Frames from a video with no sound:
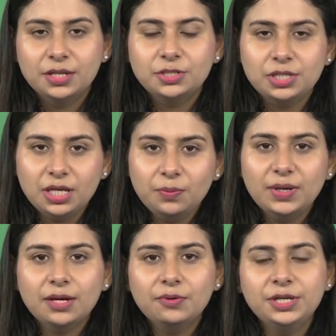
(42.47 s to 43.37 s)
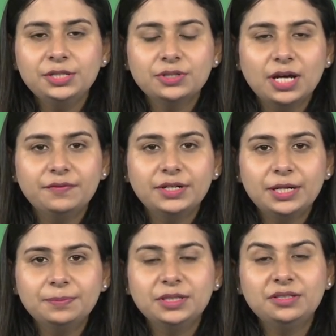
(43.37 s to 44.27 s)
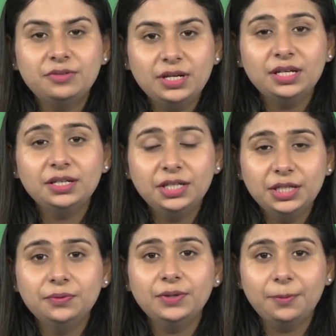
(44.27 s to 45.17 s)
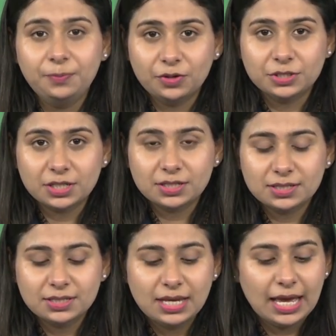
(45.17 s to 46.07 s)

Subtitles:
Today we are going to cover up the three new approaches,